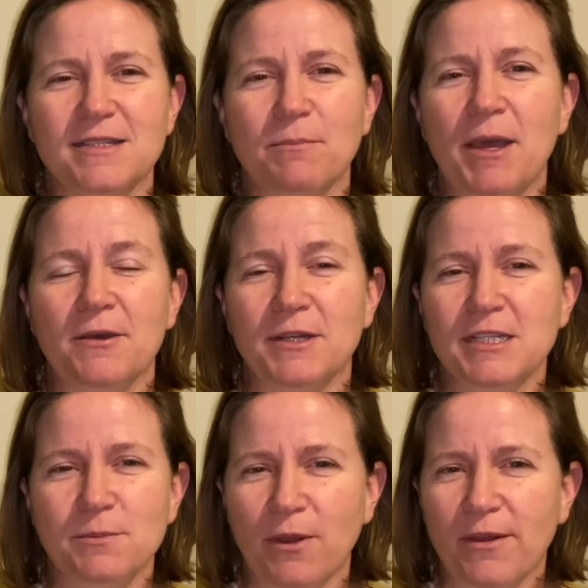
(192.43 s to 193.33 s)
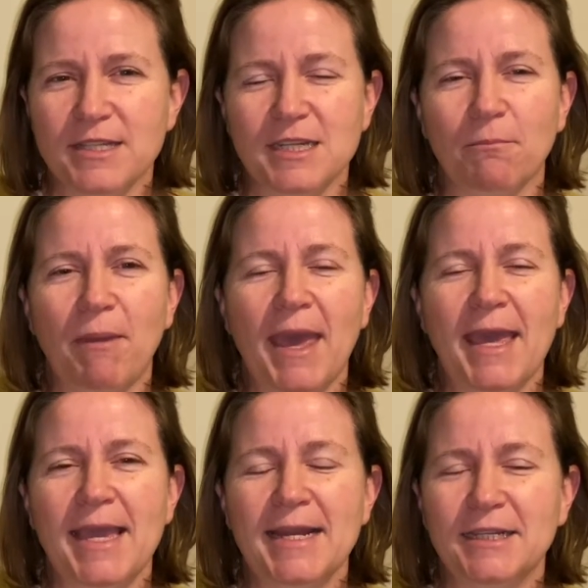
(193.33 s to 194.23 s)
about experiencing
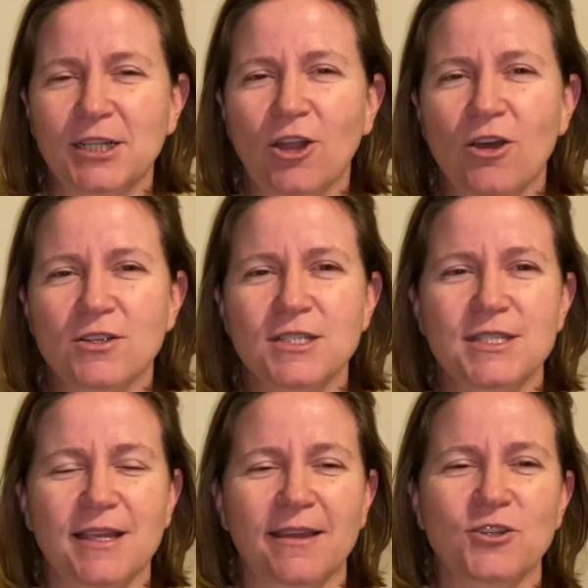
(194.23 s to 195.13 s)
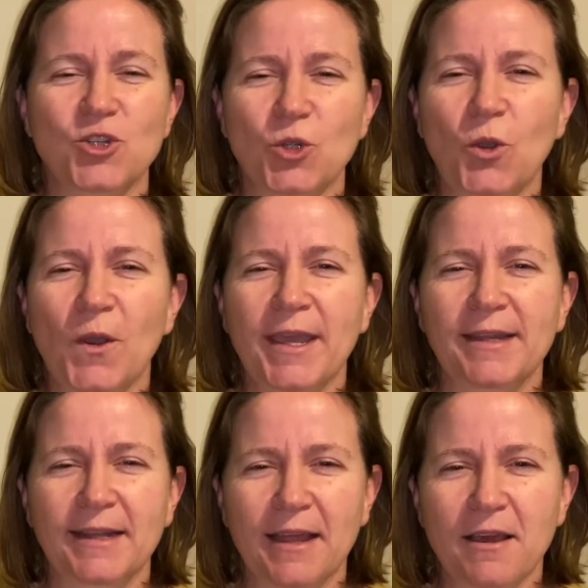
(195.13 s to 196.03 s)
pain and loss and joy
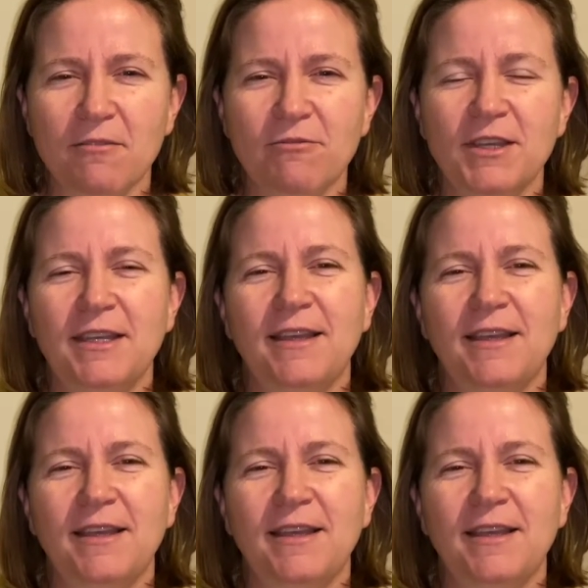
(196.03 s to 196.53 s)
and love